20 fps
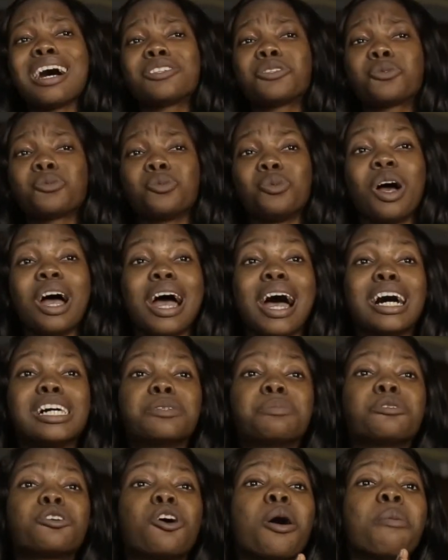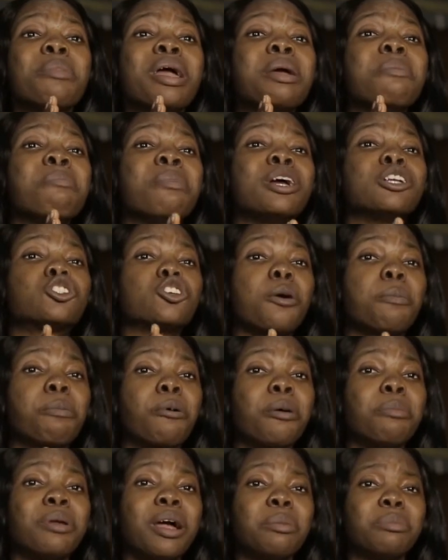ASUU has become a major
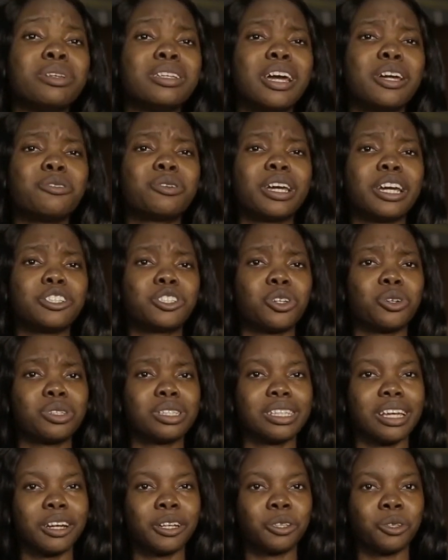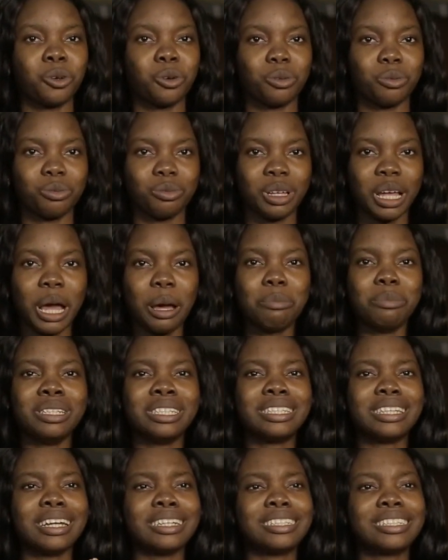problem in the education sector.
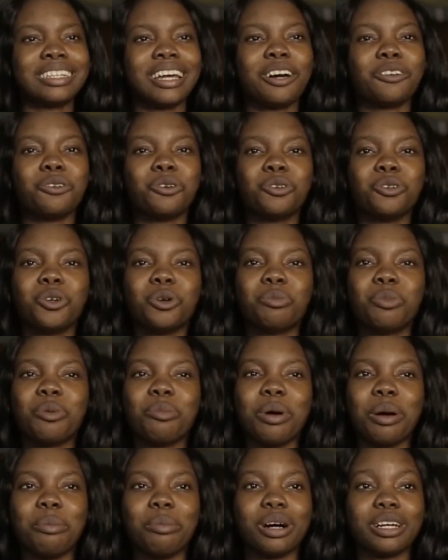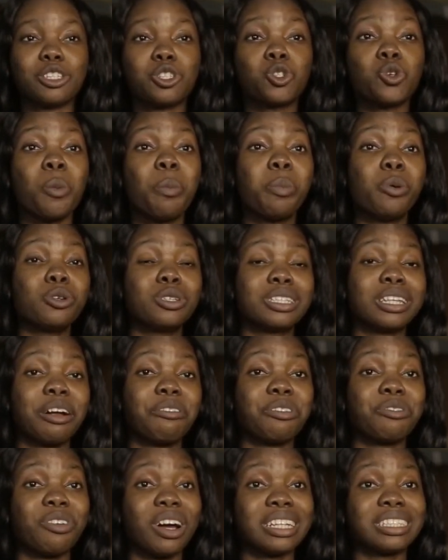Mr. Chair and honourable members, to boost
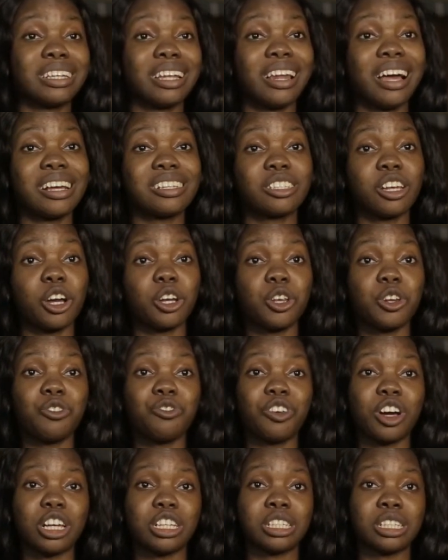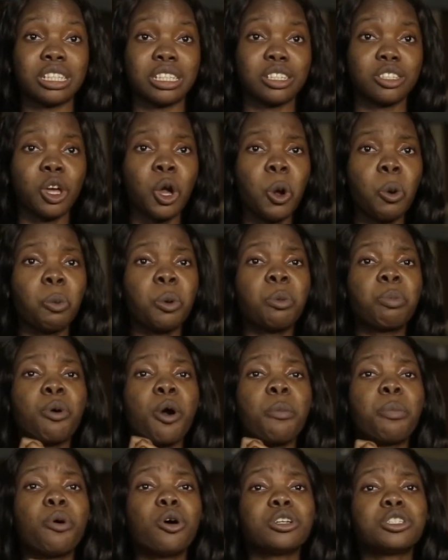and revitalize our universities, we
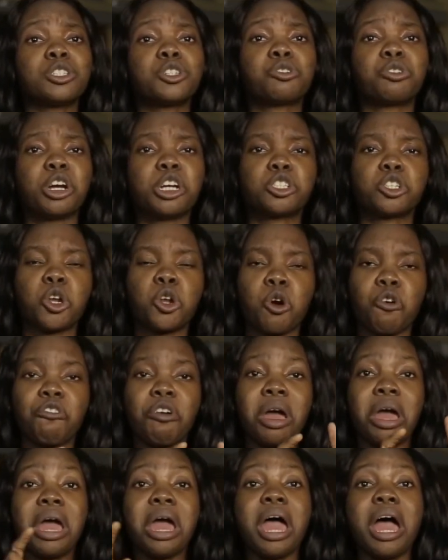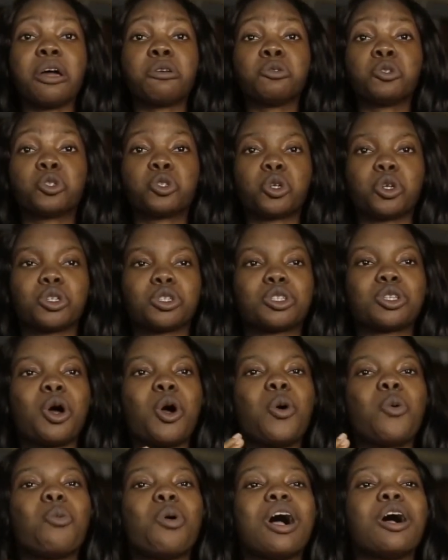propose the creation of EduTrust
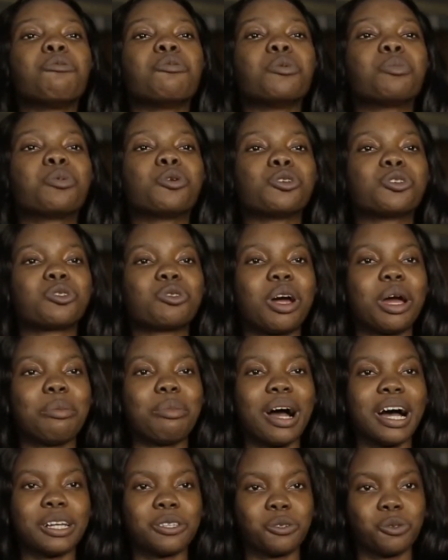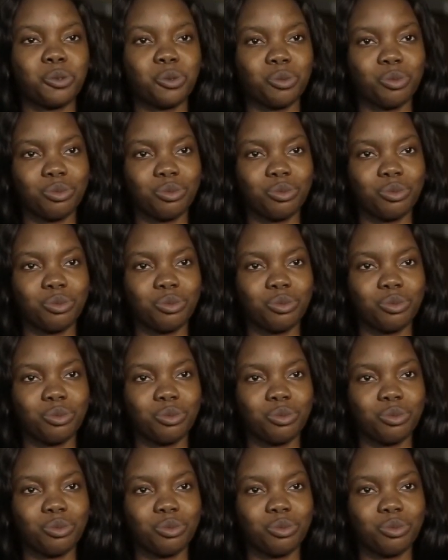while we proscribe ASUU.